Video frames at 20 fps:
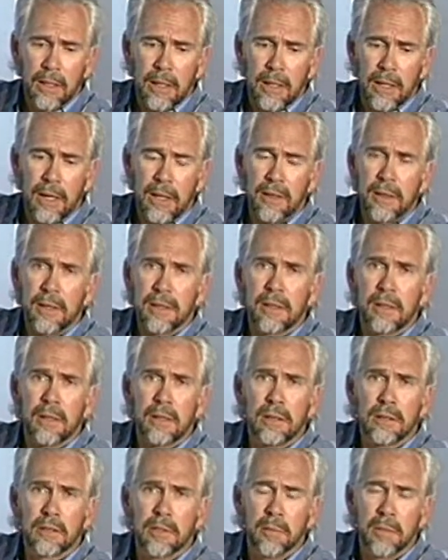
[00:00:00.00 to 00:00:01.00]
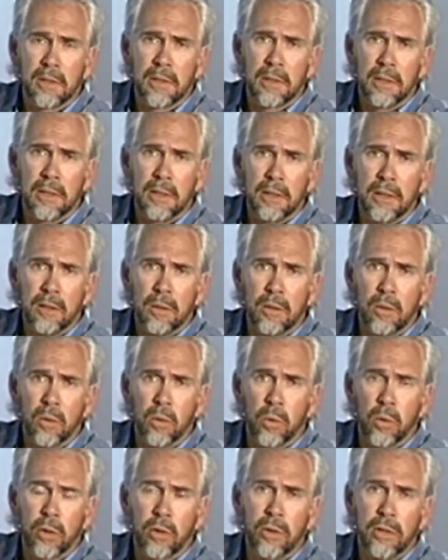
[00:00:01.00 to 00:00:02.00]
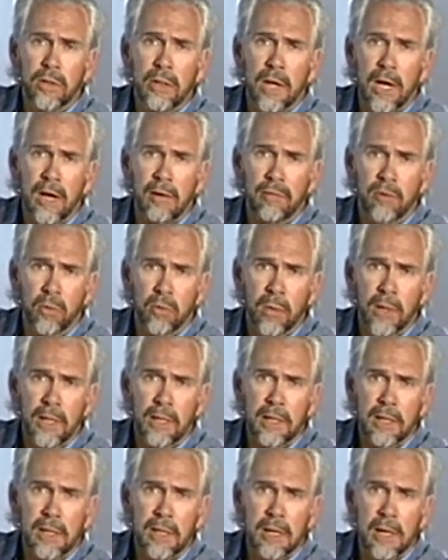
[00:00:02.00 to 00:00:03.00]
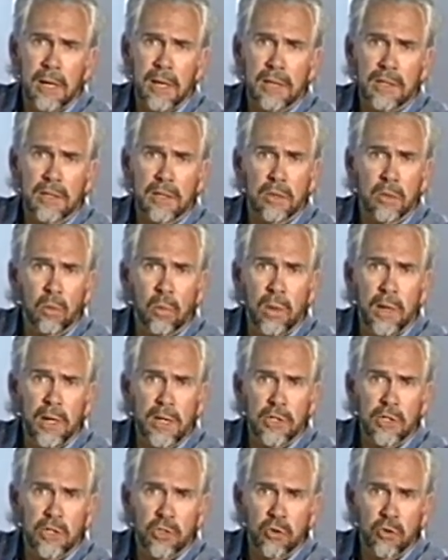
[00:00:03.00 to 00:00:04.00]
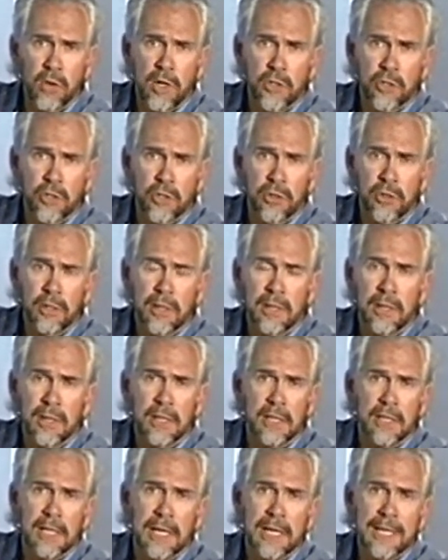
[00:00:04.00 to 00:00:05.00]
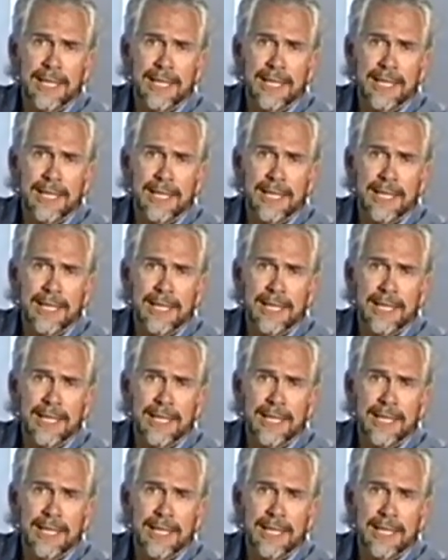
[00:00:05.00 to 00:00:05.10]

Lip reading: I think that ultimately, we're going to have to recognize that the way it's structured, the debt